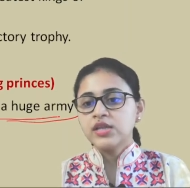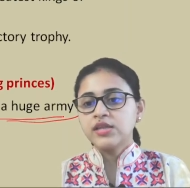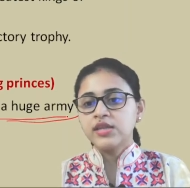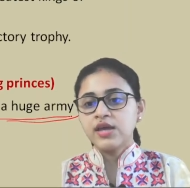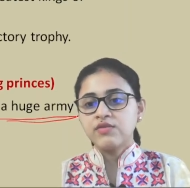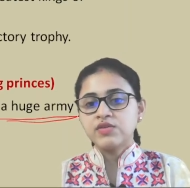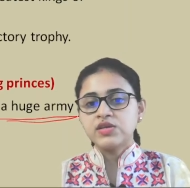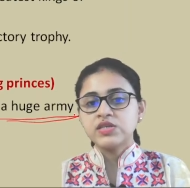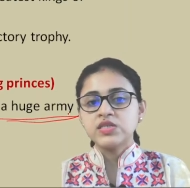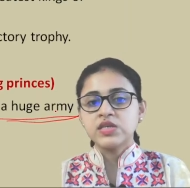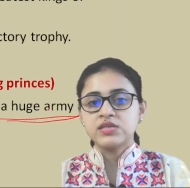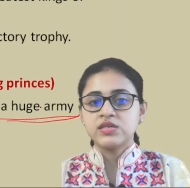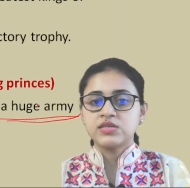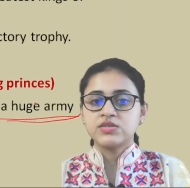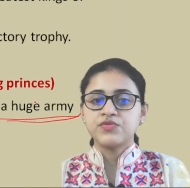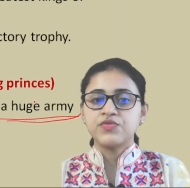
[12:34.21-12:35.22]
they were
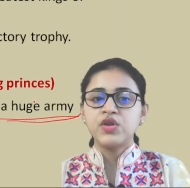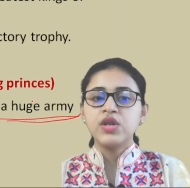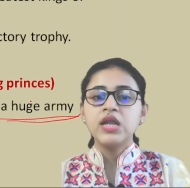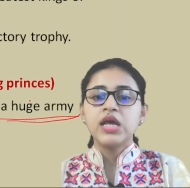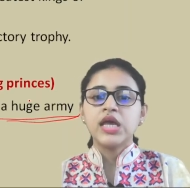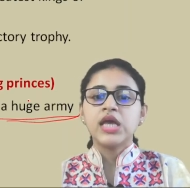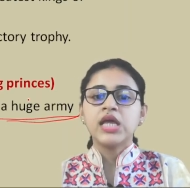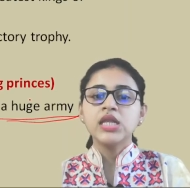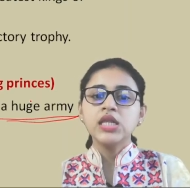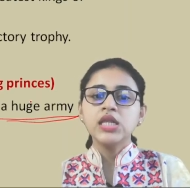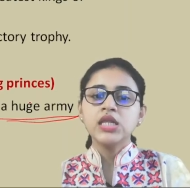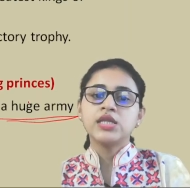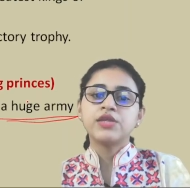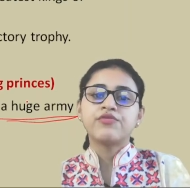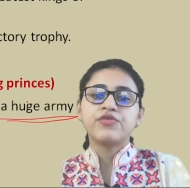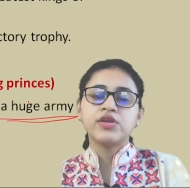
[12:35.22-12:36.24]
successful in
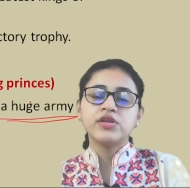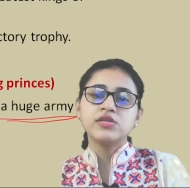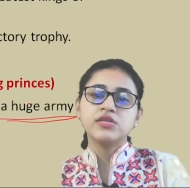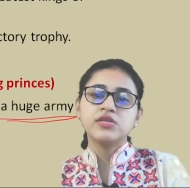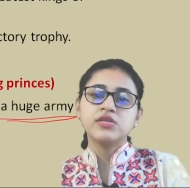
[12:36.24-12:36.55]
different